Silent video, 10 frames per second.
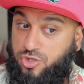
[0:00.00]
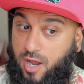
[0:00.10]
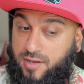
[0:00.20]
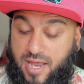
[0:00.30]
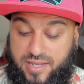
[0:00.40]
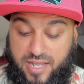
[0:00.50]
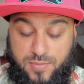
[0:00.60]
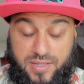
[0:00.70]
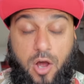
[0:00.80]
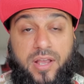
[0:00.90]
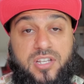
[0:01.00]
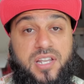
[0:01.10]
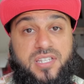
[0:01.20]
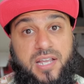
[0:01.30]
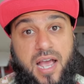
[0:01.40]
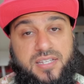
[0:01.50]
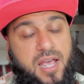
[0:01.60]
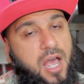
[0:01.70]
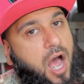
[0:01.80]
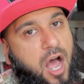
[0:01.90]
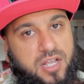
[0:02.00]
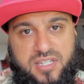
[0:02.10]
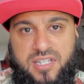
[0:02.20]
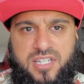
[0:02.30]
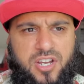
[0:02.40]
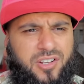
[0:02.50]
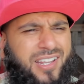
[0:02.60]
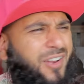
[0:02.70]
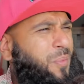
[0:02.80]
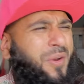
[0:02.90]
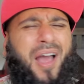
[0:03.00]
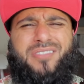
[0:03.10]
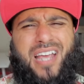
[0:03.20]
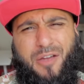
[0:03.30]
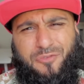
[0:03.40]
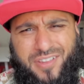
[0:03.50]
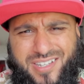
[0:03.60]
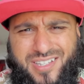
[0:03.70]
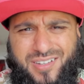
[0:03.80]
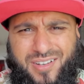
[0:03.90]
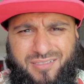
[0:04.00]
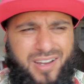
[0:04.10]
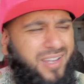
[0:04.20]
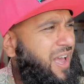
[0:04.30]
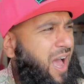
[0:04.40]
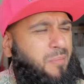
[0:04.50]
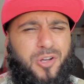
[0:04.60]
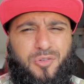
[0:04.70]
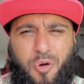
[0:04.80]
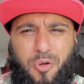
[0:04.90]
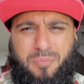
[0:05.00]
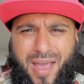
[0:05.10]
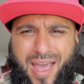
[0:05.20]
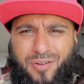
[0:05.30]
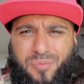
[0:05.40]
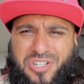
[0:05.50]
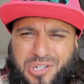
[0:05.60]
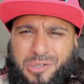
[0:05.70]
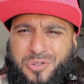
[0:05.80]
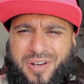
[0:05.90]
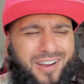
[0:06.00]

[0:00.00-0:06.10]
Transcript: You know how daddy gets with that. Okay, so listen, guys, sincerely, look, we don't have time for this, right? I'm a grown man with children.